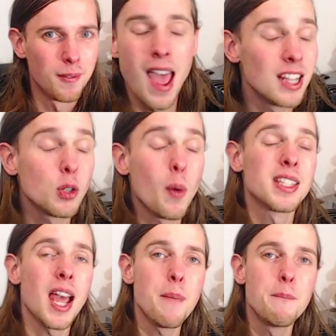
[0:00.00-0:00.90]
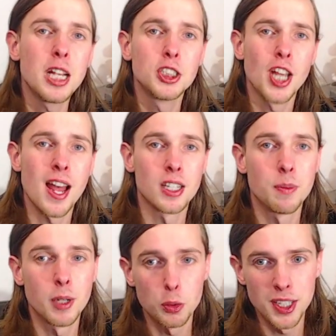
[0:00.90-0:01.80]
As always, a big shout out to
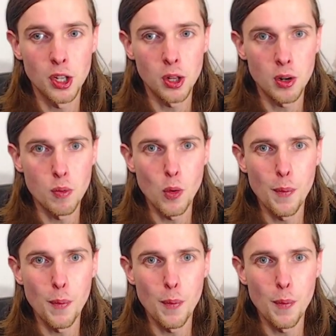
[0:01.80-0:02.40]
my $20 or more